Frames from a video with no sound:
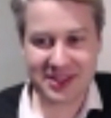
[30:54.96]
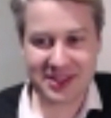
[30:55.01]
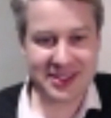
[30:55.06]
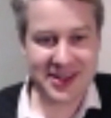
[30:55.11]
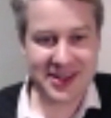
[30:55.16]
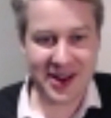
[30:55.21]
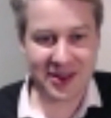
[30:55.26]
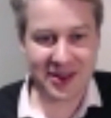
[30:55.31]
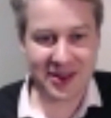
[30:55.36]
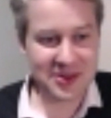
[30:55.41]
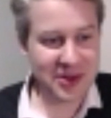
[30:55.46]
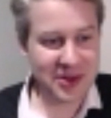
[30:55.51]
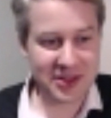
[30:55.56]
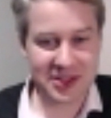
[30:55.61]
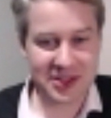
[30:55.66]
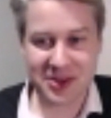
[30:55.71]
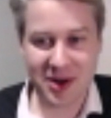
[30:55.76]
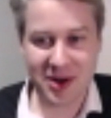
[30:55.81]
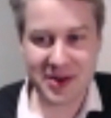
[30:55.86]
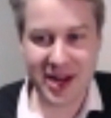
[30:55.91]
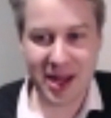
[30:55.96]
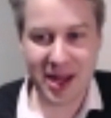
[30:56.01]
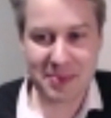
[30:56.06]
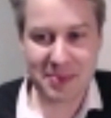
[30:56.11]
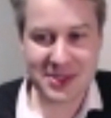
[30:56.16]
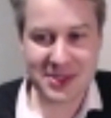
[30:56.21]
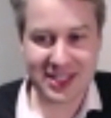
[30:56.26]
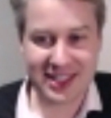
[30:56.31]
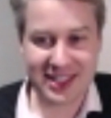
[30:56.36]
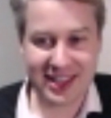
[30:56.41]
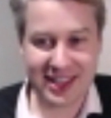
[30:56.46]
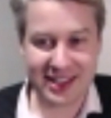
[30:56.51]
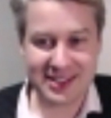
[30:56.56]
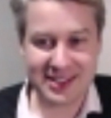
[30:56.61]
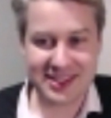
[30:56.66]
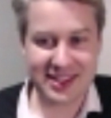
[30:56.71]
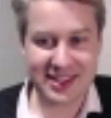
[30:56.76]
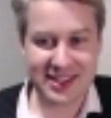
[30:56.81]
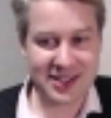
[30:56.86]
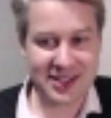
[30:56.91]
you know, gr- growing up as a
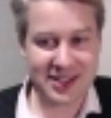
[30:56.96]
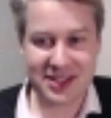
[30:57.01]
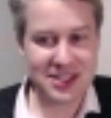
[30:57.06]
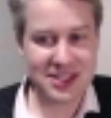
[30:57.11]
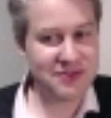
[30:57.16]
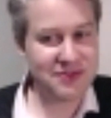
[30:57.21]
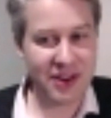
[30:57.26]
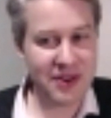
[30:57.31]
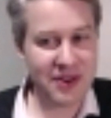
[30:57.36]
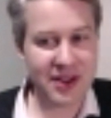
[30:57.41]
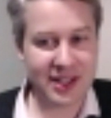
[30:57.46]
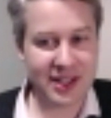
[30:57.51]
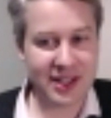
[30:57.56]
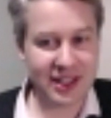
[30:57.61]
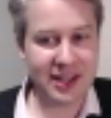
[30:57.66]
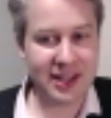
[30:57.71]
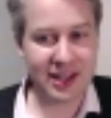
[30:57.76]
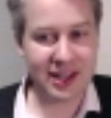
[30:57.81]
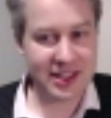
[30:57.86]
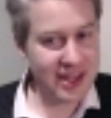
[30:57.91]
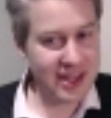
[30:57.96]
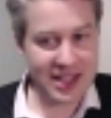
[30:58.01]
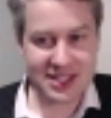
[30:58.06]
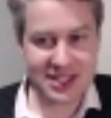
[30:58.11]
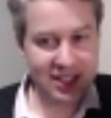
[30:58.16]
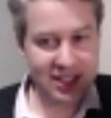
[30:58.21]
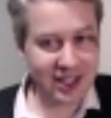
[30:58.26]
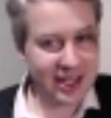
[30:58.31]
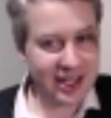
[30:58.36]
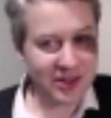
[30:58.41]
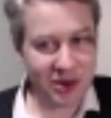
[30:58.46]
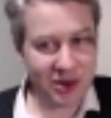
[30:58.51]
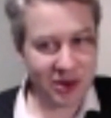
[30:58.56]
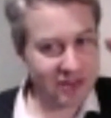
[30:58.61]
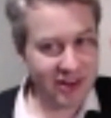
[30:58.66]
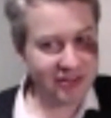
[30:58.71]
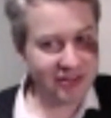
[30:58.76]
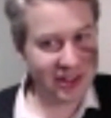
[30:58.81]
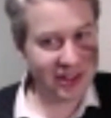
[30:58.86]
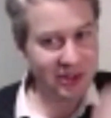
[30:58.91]
kid, you know, it's very clearly there's a leader of
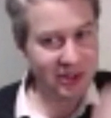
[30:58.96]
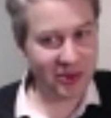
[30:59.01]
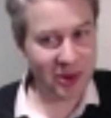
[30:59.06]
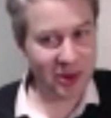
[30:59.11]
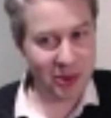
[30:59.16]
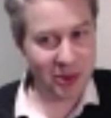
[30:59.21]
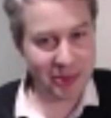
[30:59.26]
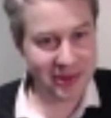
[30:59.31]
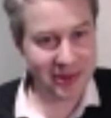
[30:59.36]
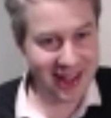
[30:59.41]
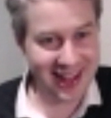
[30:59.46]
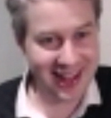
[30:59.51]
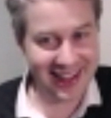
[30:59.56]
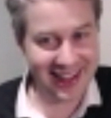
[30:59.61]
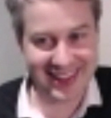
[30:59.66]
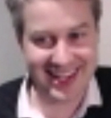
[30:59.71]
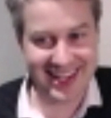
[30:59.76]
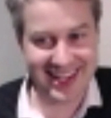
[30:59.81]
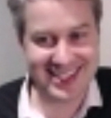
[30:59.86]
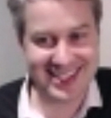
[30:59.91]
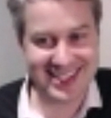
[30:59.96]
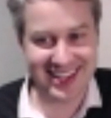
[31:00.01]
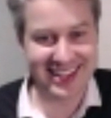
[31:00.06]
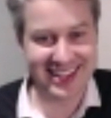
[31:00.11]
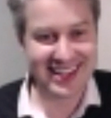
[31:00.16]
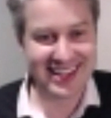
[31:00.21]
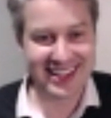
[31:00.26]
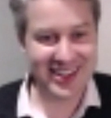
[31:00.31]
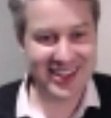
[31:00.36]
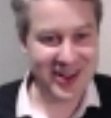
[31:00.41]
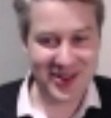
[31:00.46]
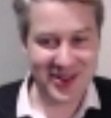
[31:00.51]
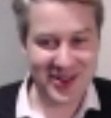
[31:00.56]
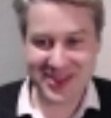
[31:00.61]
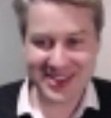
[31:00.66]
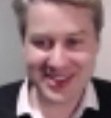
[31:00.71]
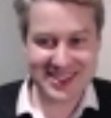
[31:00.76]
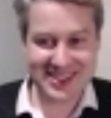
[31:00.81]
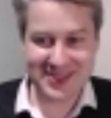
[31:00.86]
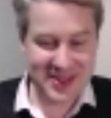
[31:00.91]
every group. Uh, there's, you know,
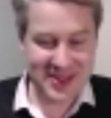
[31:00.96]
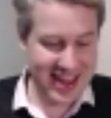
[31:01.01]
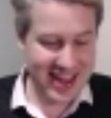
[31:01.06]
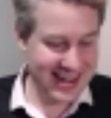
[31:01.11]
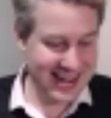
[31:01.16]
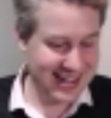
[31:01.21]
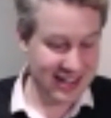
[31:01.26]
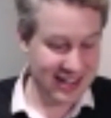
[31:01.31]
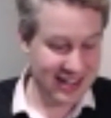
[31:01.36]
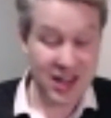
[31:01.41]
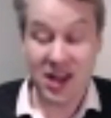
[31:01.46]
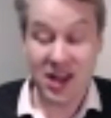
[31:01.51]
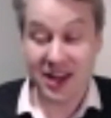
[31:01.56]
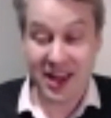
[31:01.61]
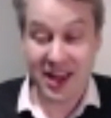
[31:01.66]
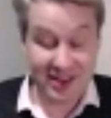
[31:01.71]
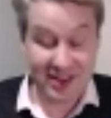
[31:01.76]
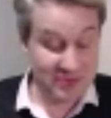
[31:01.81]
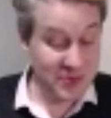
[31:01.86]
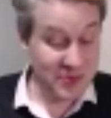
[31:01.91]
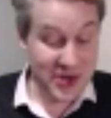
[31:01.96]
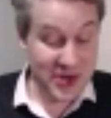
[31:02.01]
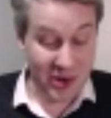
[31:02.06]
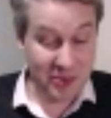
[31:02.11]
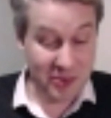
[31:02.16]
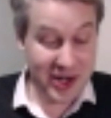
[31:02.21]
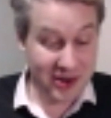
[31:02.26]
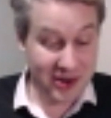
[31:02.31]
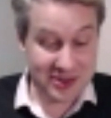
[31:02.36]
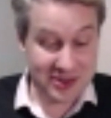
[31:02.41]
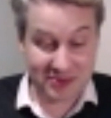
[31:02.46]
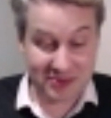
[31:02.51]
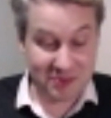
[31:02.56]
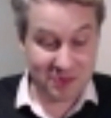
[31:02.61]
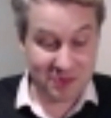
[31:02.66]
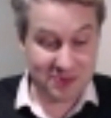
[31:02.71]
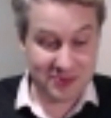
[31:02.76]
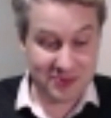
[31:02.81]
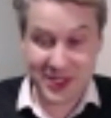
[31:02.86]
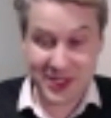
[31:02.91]
there's, uh, you know, we don't,
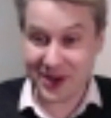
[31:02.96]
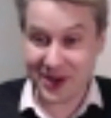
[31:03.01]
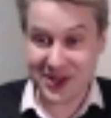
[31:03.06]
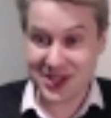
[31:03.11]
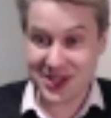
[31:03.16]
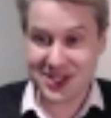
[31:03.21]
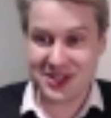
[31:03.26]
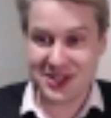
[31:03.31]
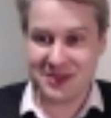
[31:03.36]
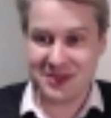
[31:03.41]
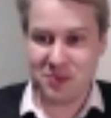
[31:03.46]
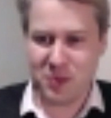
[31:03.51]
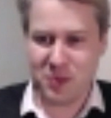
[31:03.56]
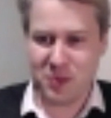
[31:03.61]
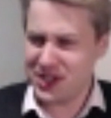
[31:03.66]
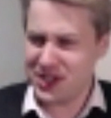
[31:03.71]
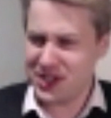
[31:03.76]
we don't just, we just